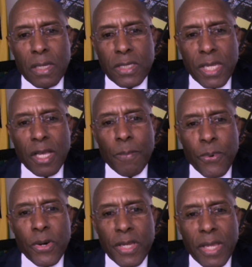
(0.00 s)

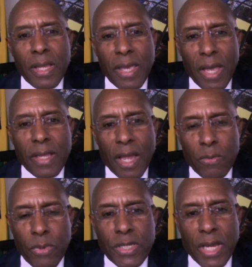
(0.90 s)
Singapore didn't get that
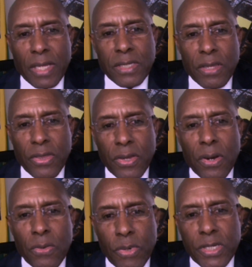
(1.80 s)
rich, and it's the
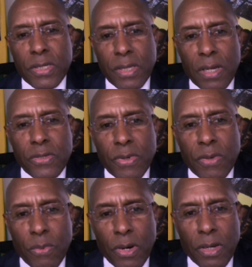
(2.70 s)
third richest country in
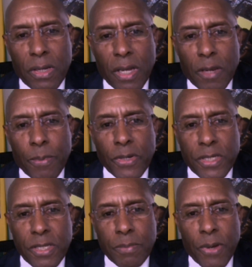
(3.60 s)
the world on a
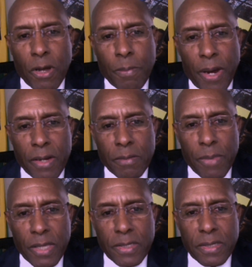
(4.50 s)
purchasing power parity
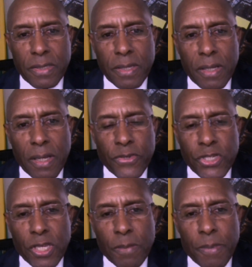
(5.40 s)
basis for
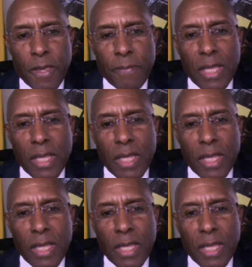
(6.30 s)
GDP.